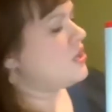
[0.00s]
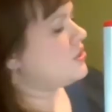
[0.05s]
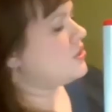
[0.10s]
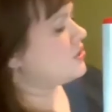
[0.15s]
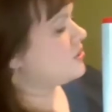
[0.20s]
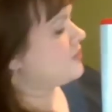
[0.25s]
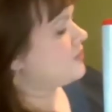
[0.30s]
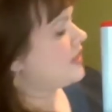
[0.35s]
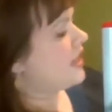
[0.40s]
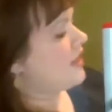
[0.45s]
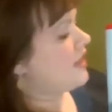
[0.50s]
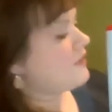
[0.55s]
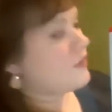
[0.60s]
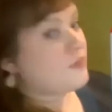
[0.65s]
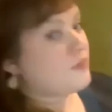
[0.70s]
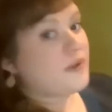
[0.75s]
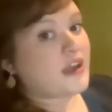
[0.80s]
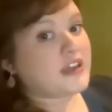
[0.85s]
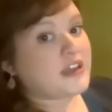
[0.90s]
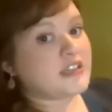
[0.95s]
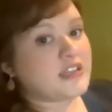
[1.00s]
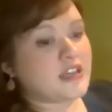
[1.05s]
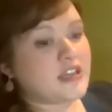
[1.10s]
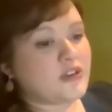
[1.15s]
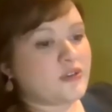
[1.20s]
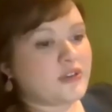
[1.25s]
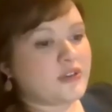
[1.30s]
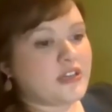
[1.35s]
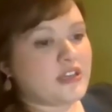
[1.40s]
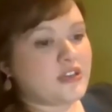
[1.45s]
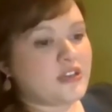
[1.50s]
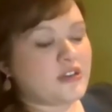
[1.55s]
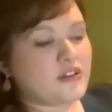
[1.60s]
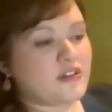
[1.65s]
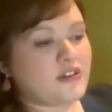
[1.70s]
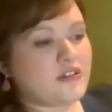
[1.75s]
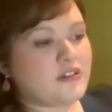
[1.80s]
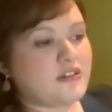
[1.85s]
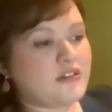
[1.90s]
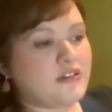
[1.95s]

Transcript: So we have a rectangle here,